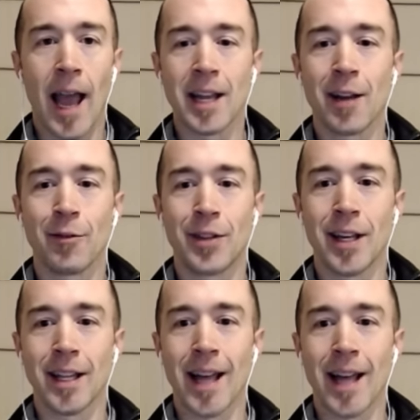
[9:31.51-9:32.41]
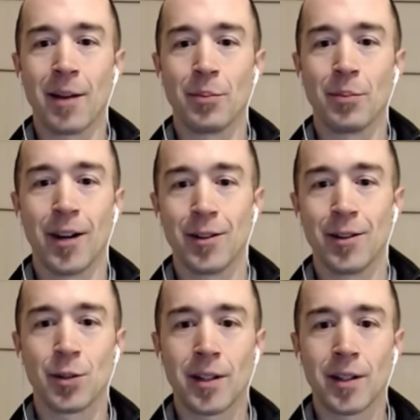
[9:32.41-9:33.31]
any of the Atlanta players this
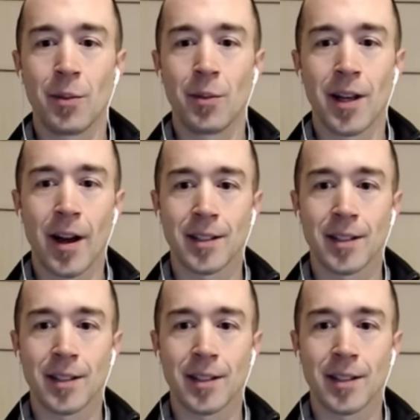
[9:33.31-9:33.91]
week, to be honest.